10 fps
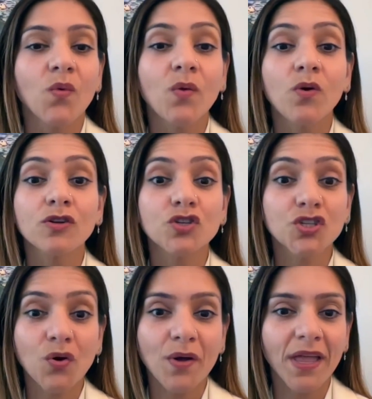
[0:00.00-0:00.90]
We weren't
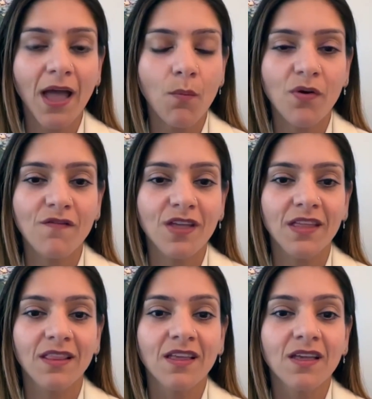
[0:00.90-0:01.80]
showing how
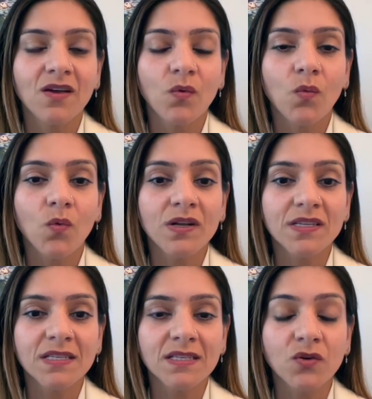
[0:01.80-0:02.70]
Prevent
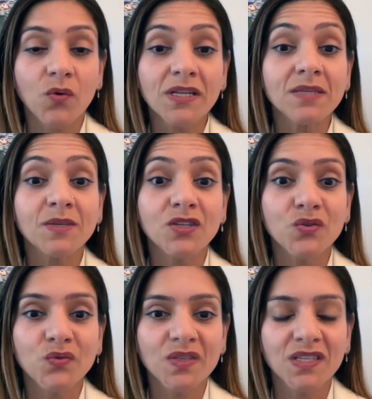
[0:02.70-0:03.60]
was going to be
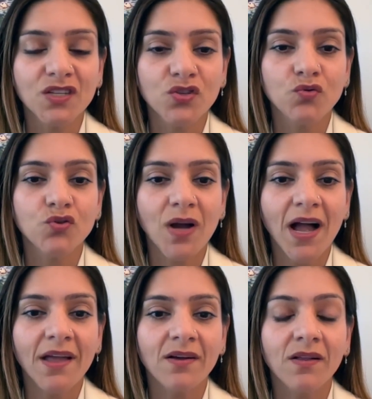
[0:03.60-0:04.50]
used in a new
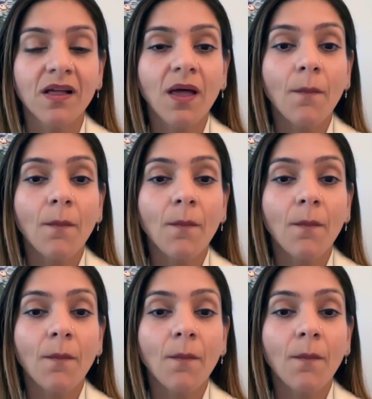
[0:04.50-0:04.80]
trial,